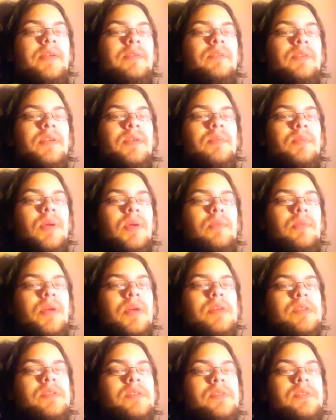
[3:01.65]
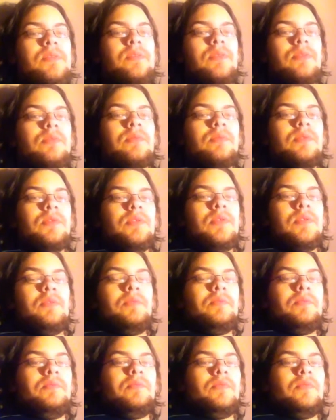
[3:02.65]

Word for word: giving it my best or, you know,